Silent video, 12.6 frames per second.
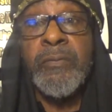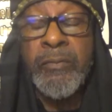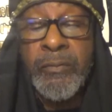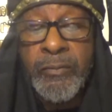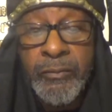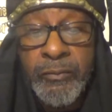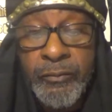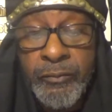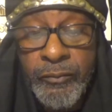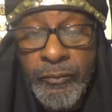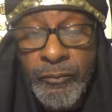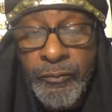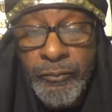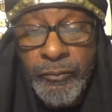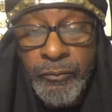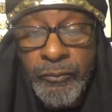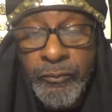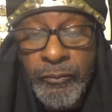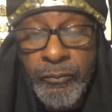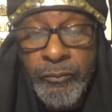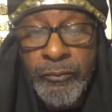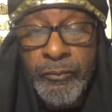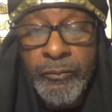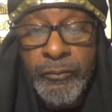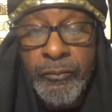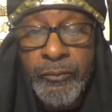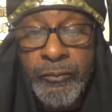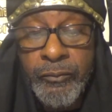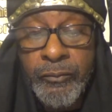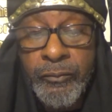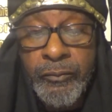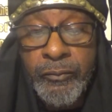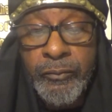Nothing is said.